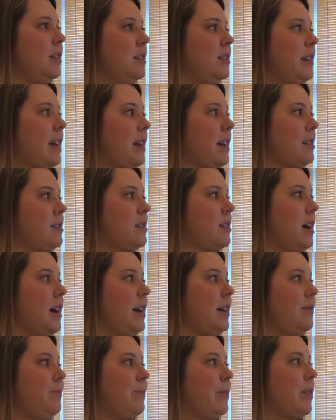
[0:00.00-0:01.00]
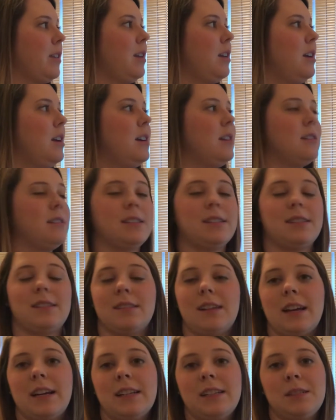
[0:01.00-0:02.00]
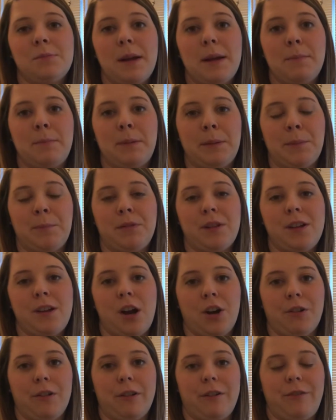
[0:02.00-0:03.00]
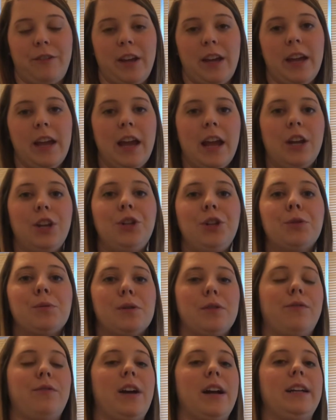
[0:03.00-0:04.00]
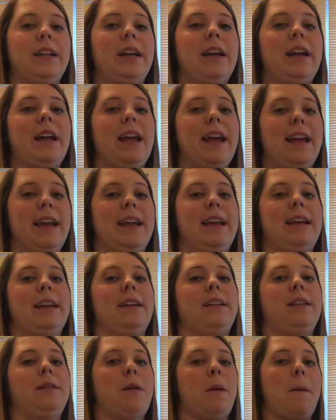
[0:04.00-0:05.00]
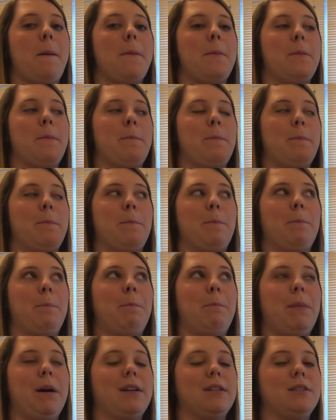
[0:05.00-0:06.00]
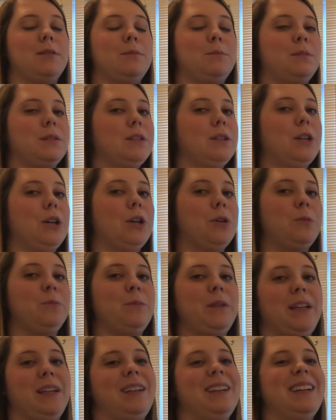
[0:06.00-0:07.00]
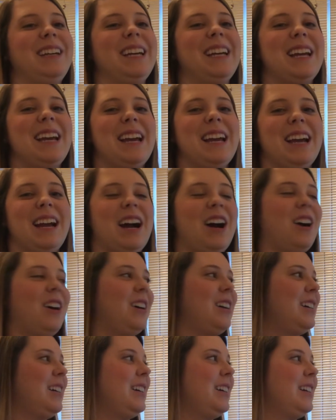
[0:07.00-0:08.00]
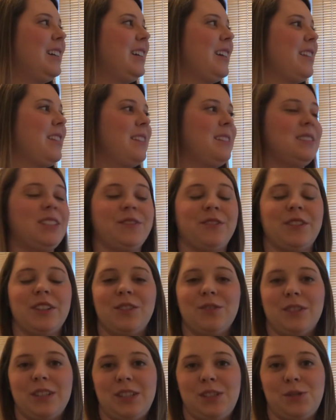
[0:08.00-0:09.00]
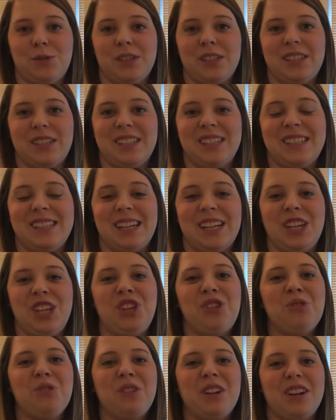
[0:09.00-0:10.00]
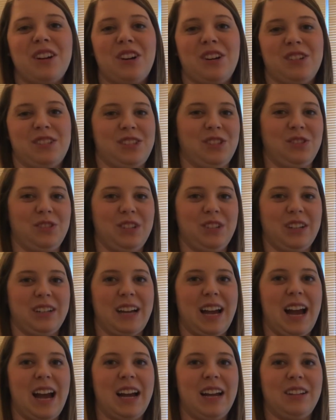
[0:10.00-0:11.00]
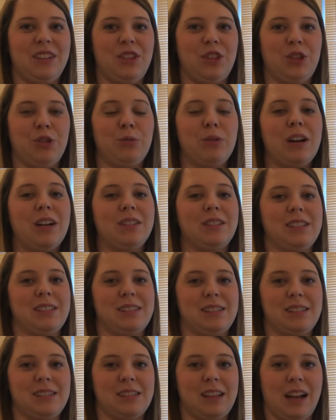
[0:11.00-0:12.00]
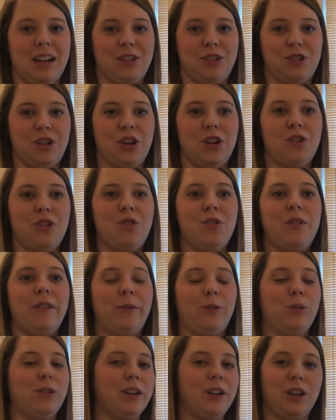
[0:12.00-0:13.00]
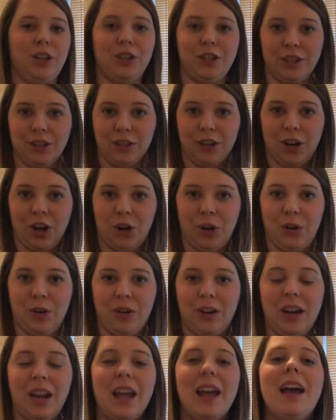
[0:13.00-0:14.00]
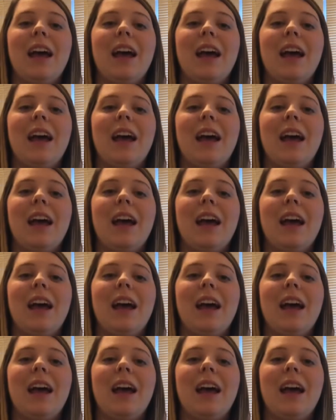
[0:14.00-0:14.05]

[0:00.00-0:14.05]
Next slide. This slide is my bibliography, and you will find it in bottom below me on different resources that you can also look at throughout this slideshow or on your own.